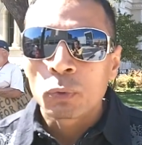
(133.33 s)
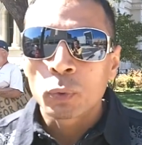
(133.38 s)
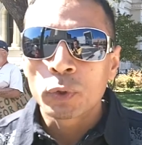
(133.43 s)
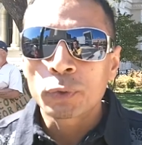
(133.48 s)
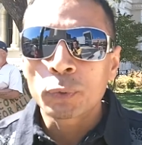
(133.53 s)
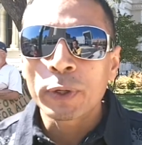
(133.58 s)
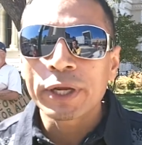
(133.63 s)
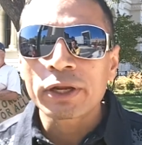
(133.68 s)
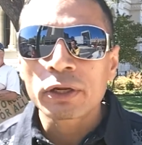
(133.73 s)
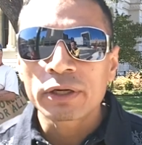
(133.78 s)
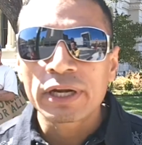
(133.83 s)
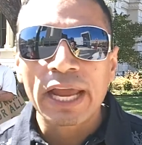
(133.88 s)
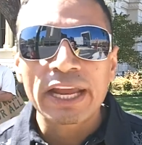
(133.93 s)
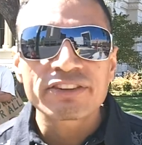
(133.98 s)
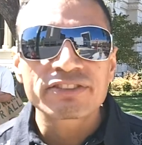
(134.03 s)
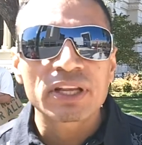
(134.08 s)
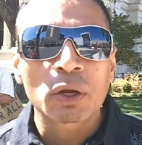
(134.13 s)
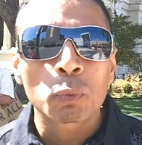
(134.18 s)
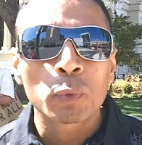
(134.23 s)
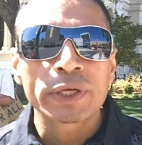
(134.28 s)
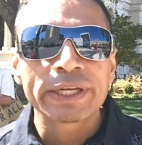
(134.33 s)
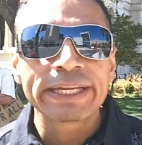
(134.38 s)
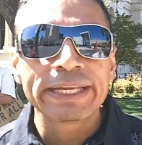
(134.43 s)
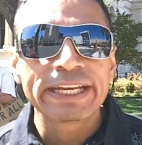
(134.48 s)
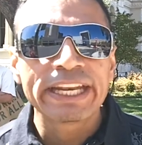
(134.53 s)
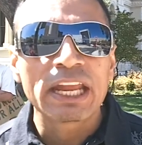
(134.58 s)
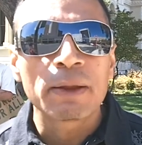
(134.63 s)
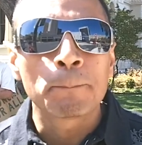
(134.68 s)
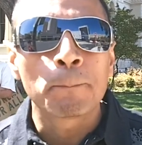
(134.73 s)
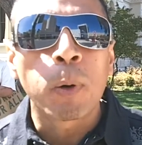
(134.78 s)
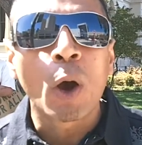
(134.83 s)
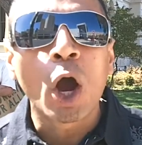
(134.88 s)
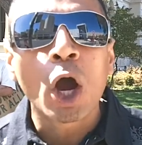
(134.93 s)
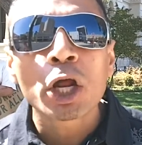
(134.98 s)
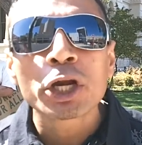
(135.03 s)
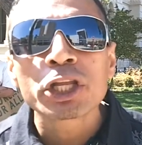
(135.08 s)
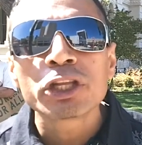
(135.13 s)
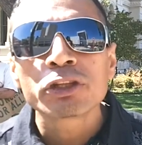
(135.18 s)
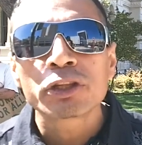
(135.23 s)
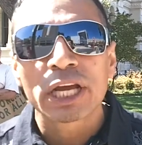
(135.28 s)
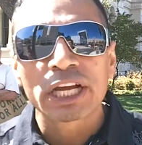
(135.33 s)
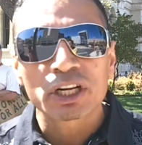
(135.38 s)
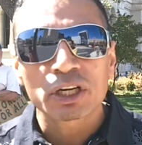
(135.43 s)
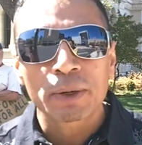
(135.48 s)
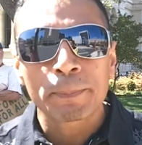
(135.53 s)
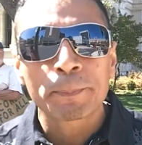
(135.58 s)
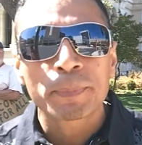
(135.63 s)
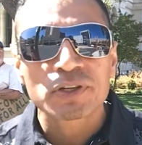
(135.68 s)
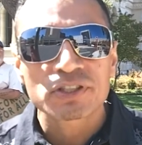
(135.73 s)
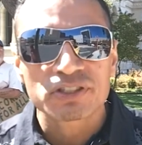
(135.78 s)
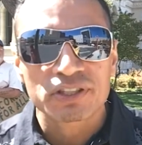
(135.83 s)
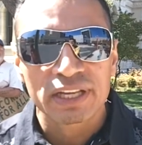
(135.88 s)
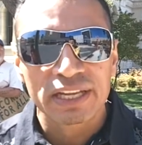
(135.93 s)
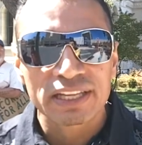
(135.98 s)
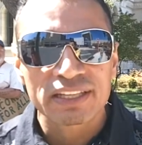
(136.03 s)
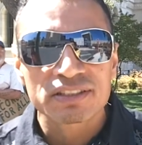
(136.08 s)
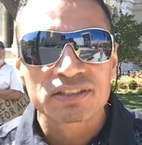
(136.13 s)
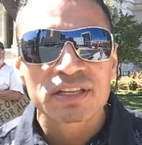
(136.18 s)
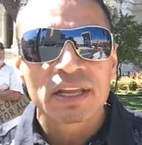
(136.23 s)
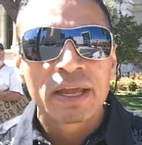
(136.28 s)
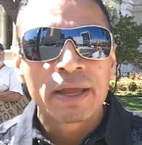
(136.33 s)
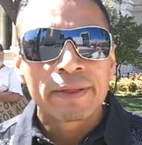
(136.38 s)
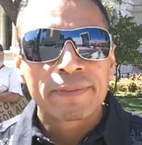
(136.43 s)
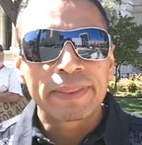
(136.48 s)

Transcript: recognize that we need a party that represents